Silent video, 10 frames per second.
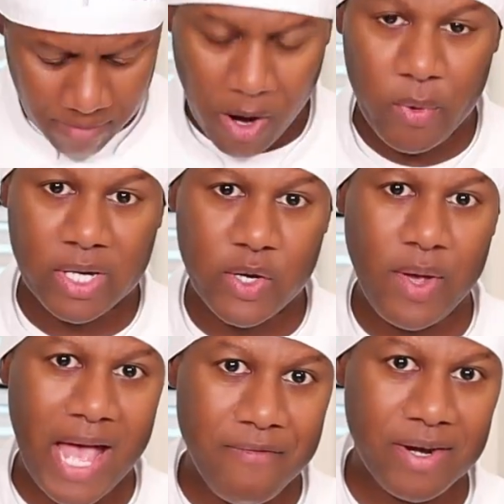But we do
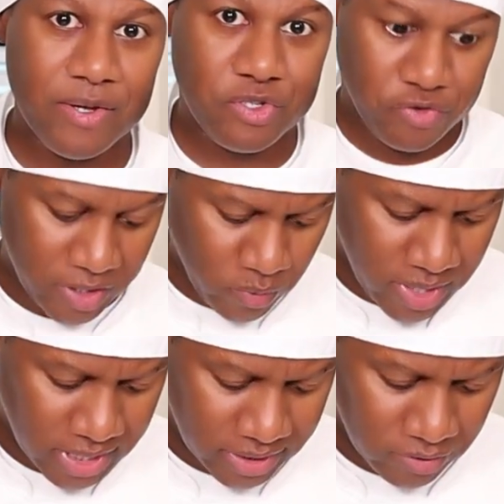have a little trick we're
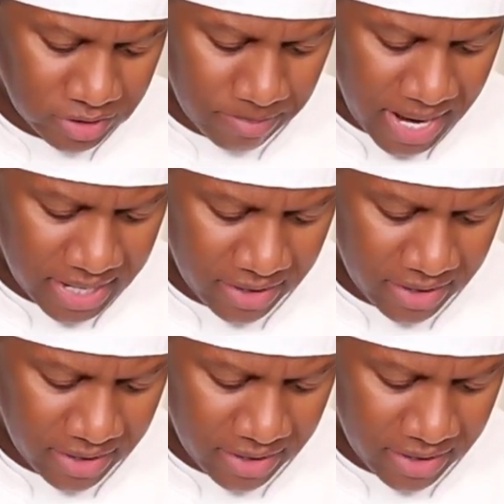gonna do to make